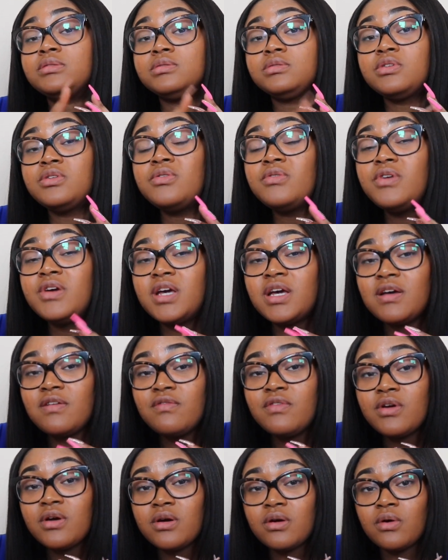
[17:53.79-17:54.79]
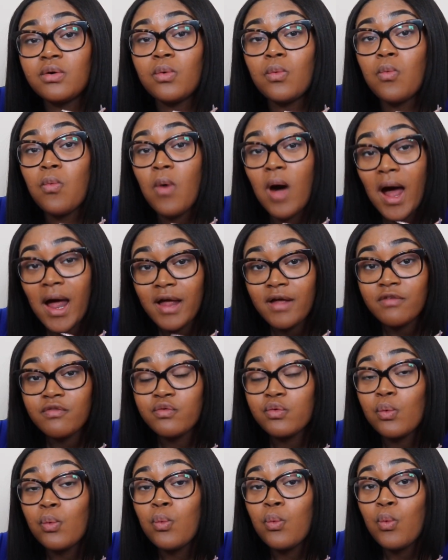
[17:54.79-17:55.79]
You give your
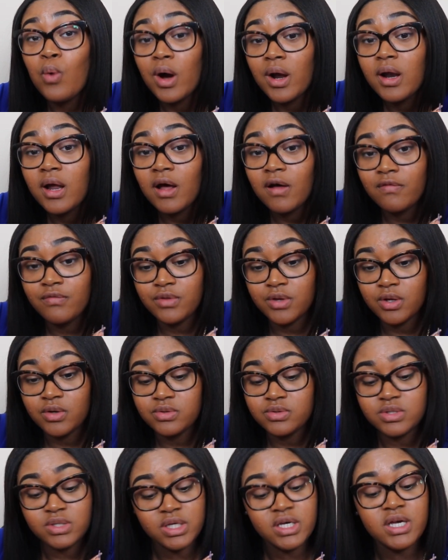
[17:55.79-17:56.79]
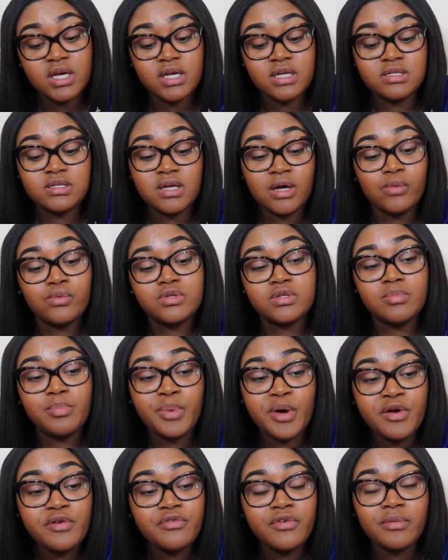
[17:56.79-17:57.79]
wife one of those kids that was
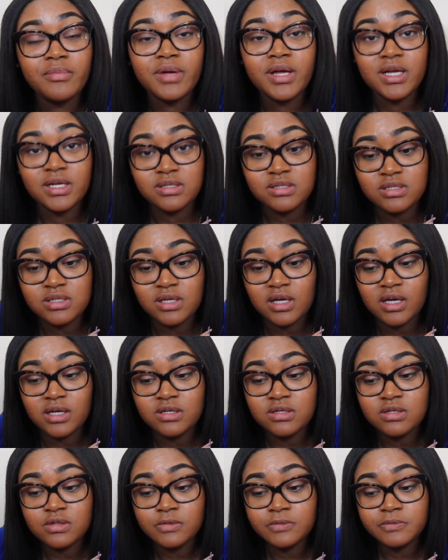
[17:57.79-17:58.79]
birthed from incest.